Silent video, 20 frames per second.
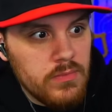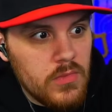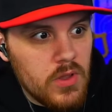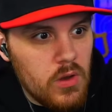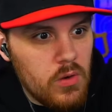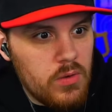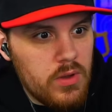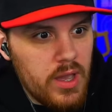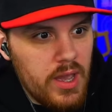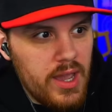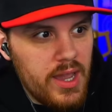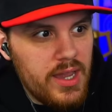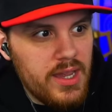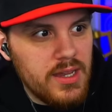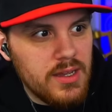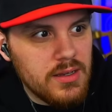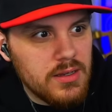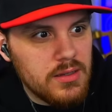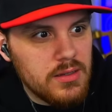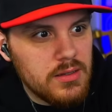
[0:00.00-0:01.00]

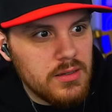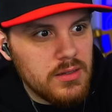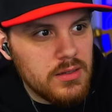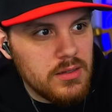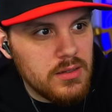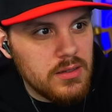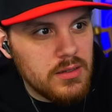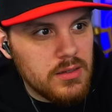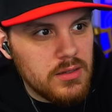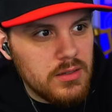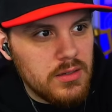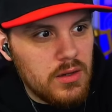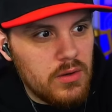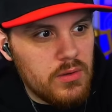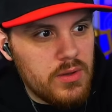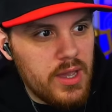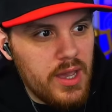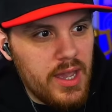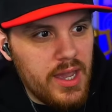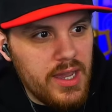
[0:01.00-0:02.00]
Okay.
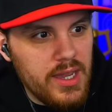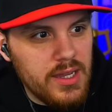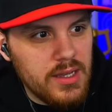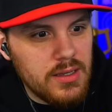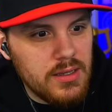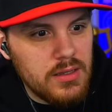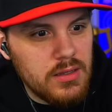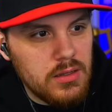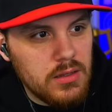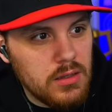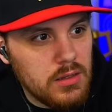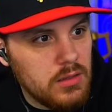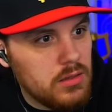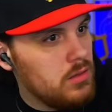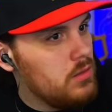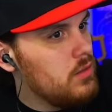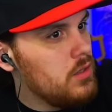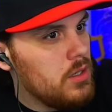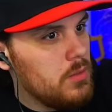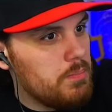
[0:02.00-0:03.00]
Okay.
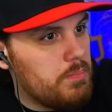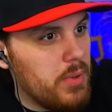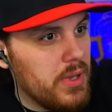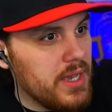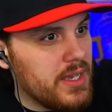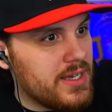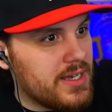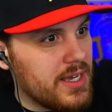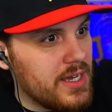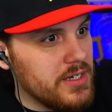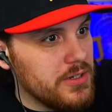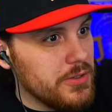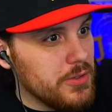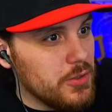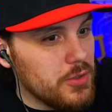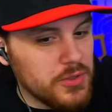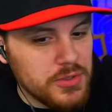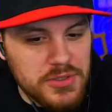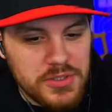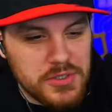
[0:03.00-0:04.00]
Big good
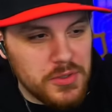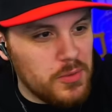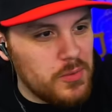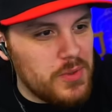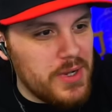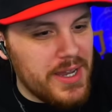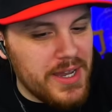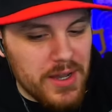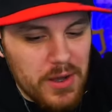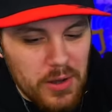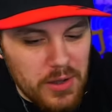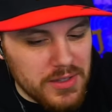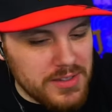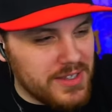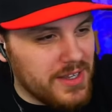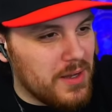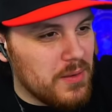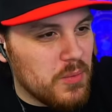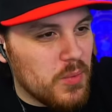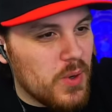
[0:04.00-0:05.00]
news. Wait, hold
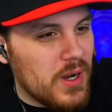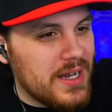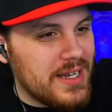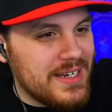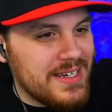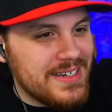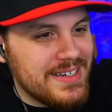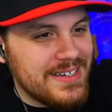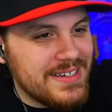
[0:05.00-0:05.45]
up. What?